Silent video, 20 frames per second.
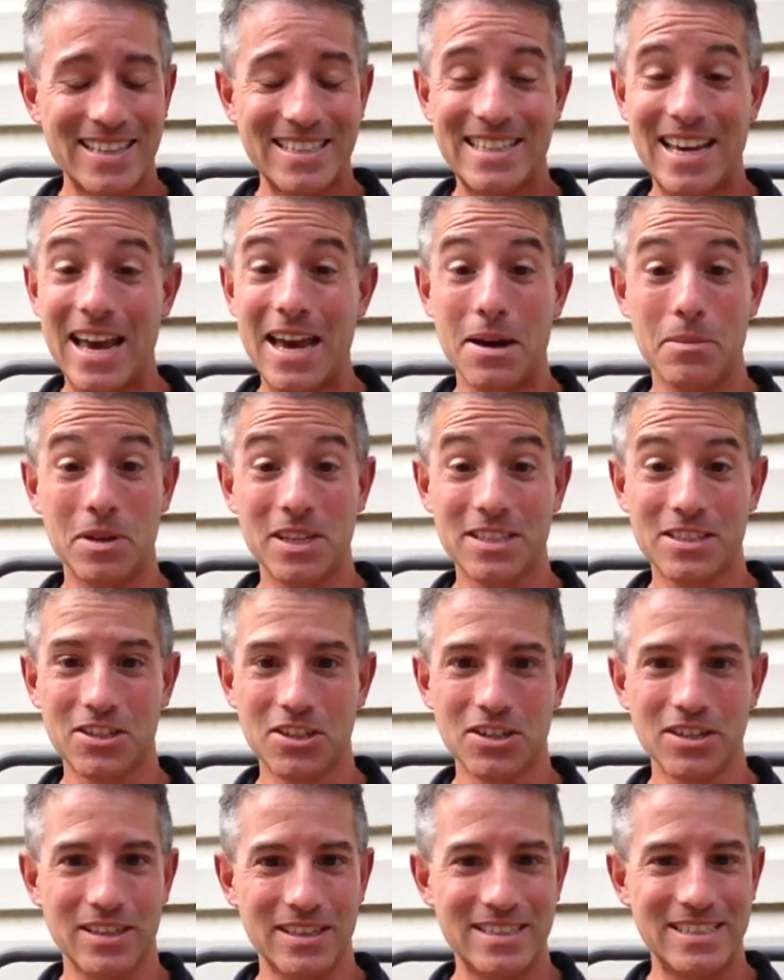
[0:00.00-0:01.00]
Damn, it's
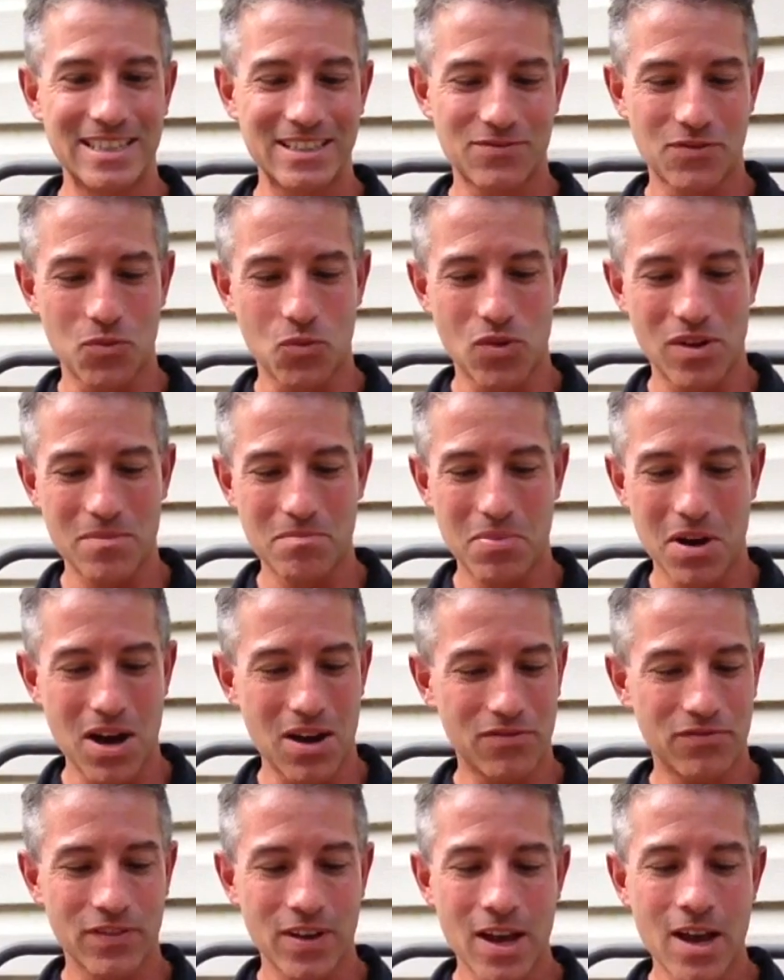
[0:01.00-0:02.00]
good just from one
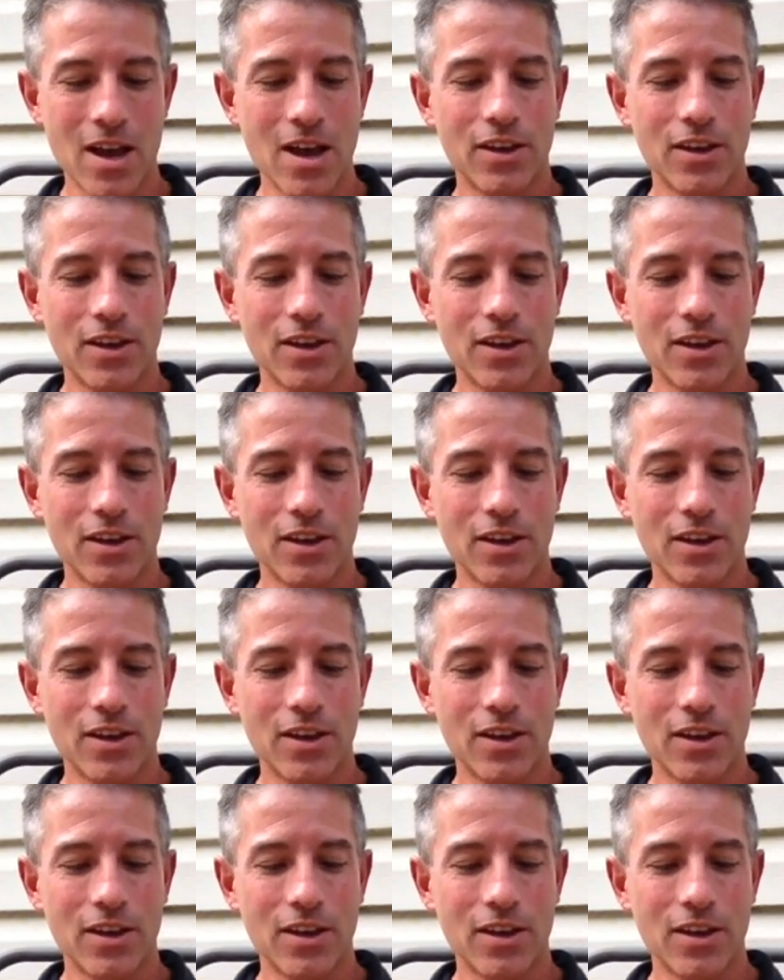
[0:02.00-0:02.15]
puff.